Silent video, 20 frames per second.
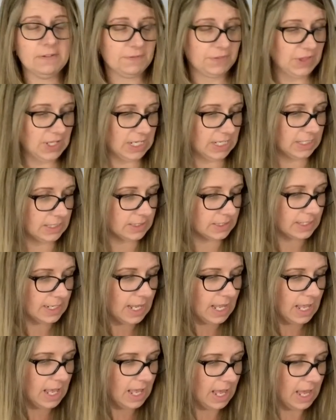of things
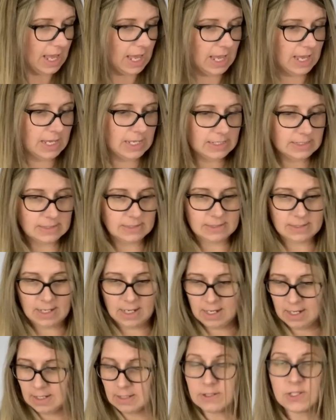and
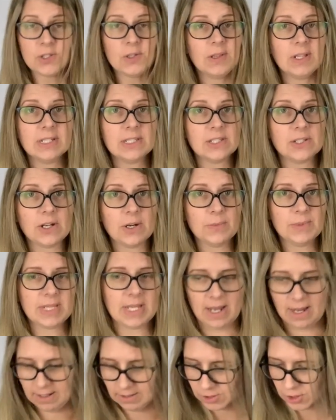uh, so let's start with
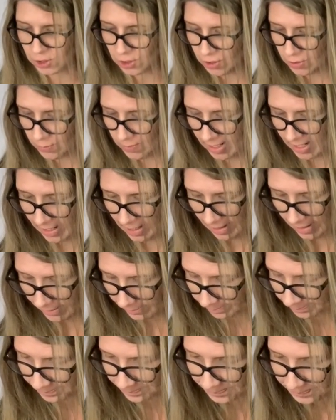that. I'll show you what I got.
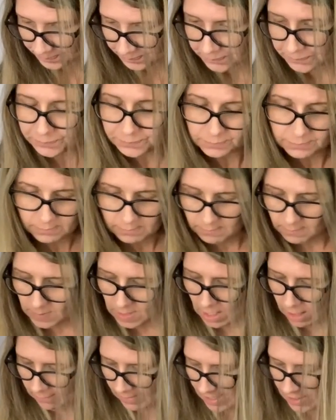
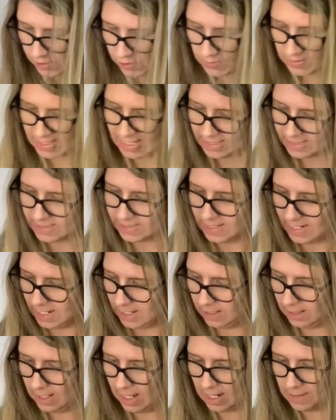All right, so at that
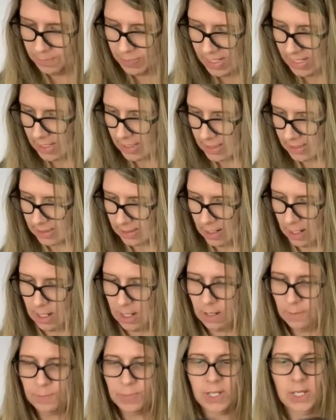sale, I picked
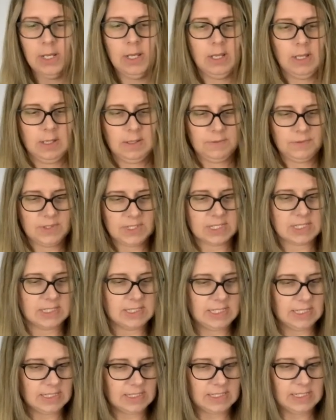up this
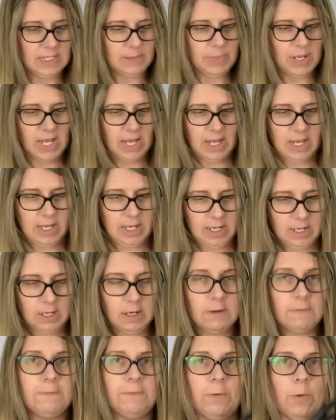Disney
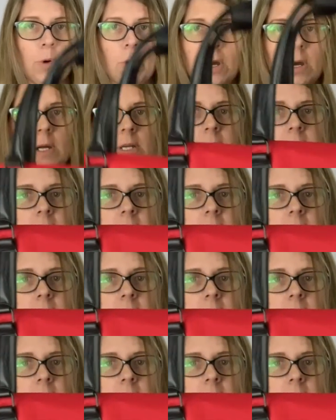bag for a